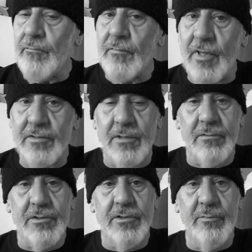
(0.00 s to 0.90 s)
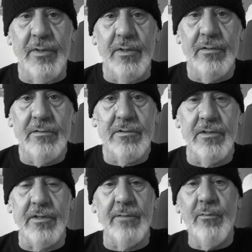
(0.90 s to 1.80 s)
That's how it should be.
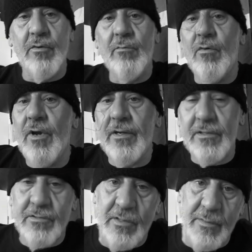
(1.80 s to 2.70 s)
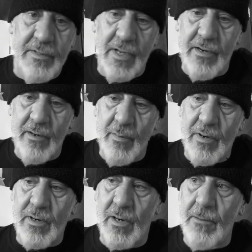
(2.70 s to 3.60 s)
It's looking more and more like it's going to be that in
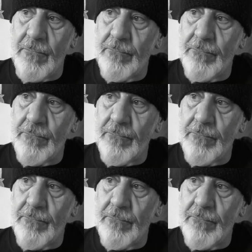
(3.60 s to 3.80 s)
America.